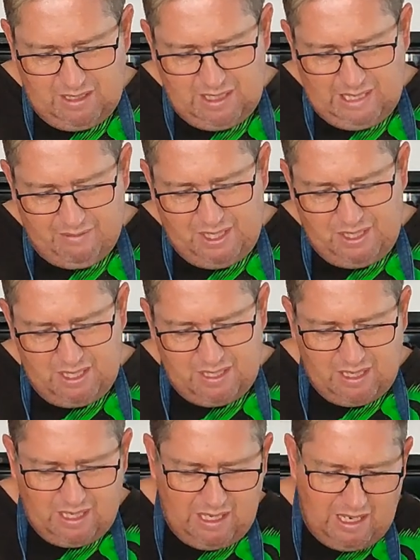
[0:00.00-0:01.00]
So we're
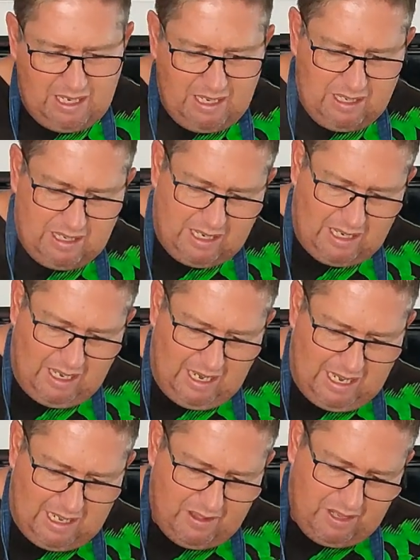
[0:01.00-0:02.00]
just going to
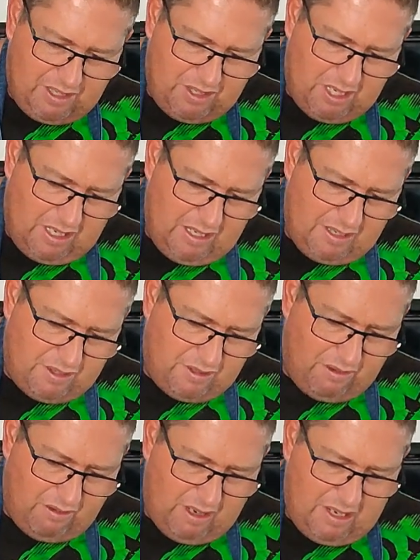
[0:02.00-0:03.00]
allow the chilies
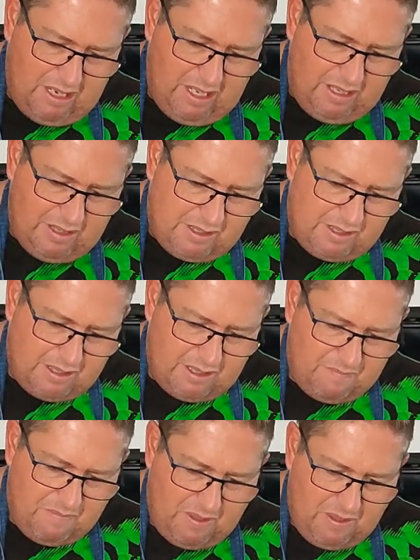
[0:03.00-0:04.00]
to release
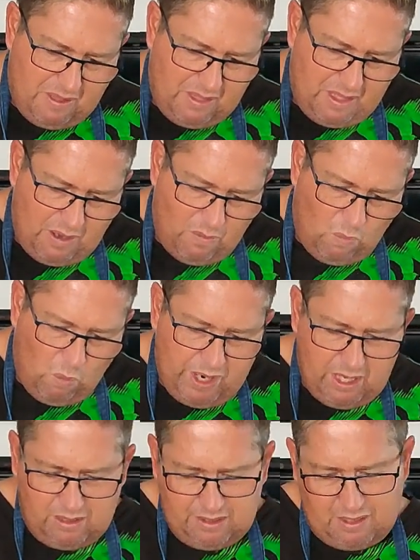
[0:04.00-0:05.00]
the
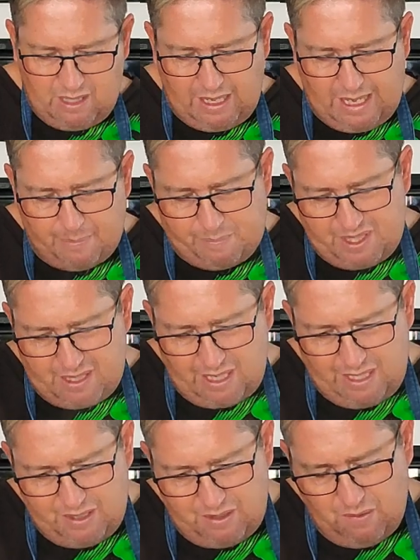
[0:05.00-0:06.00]
oils, the
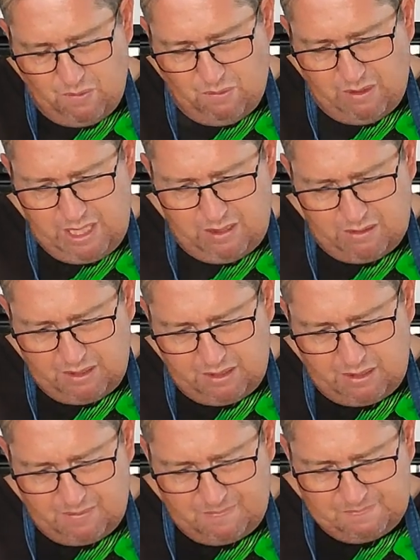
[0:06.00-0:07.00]
capsaicin oils.